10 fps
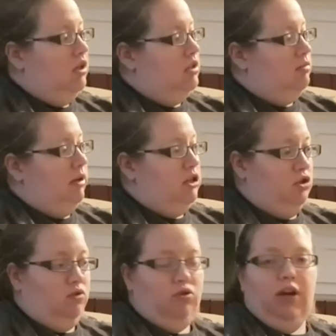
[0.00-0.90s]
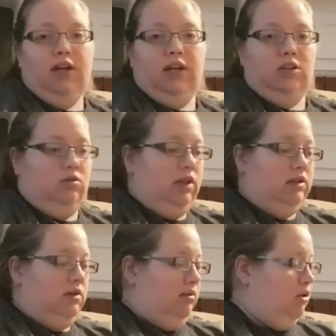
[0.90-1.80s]
That's by Joan Crate, and so
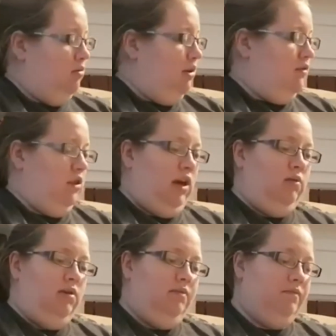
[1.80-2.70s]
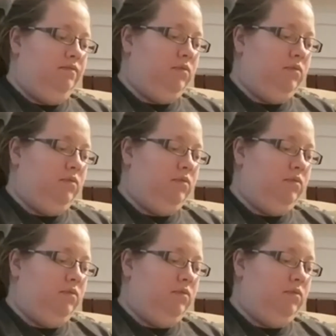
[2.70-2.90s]
that's what I'm going to read for that one.